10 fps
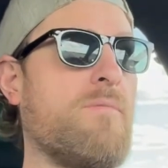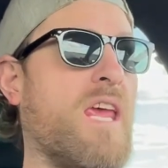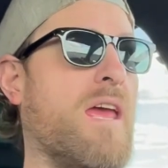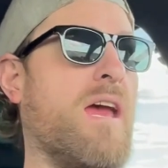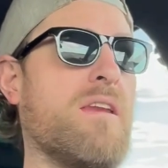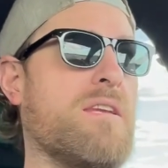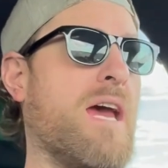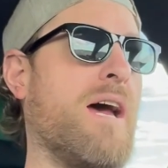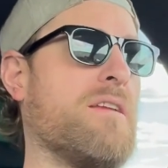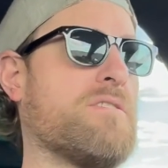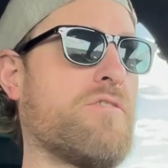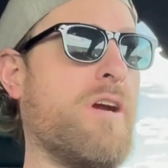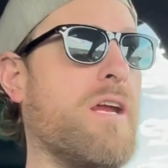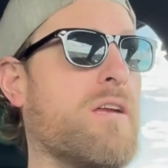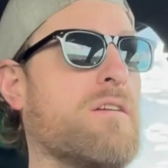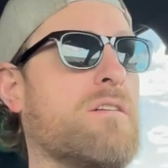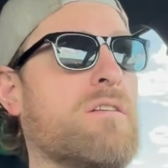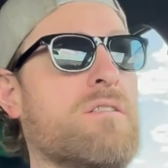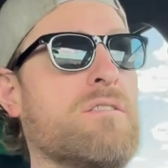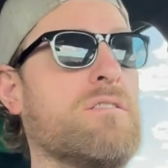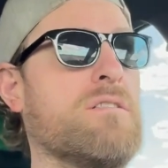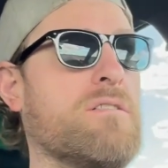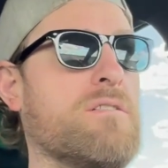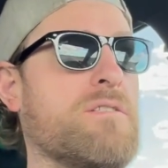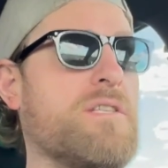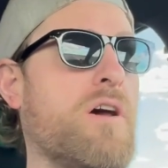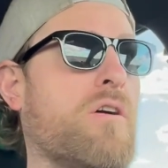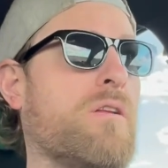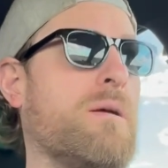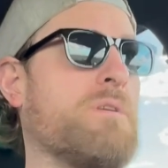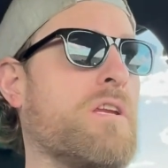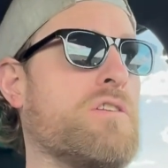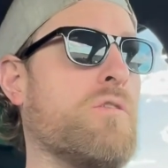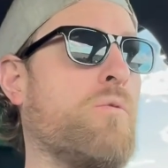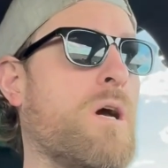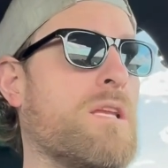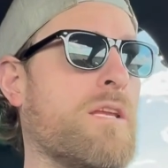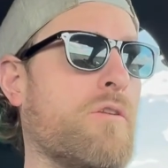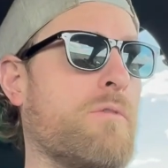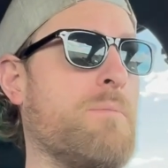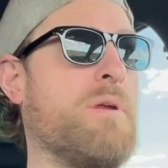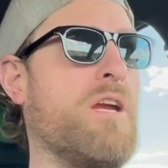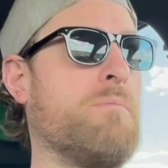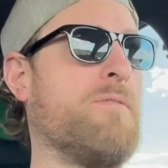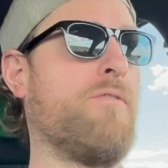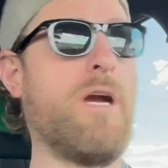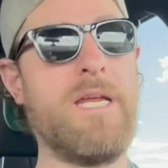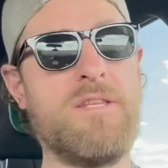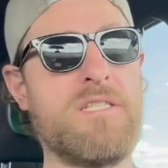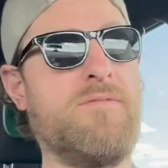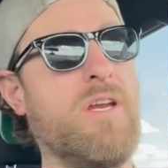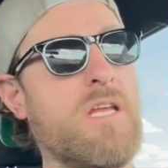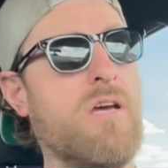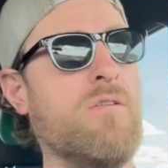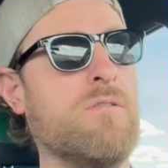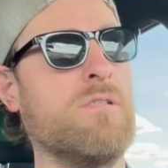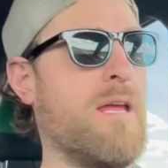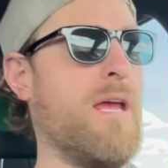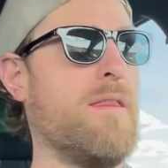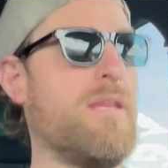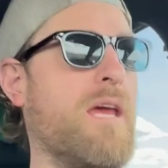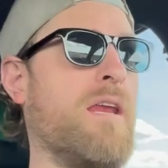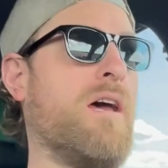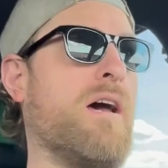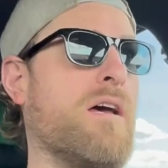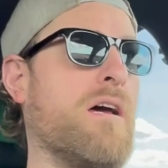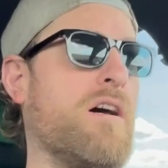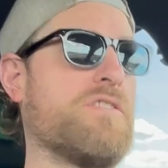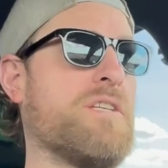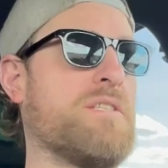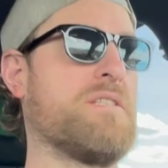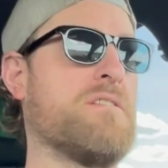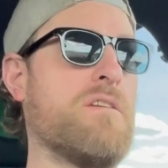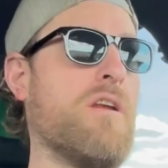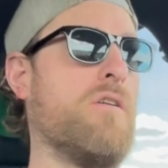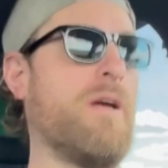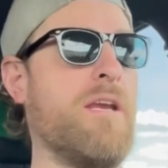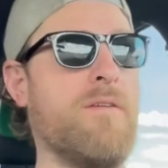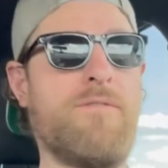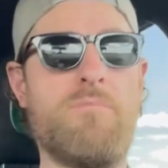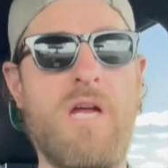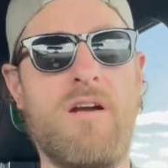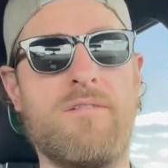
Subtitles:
And yeah, it's great. So I'm gonna do one little rip here before I end this video, and then I'll just end it from there.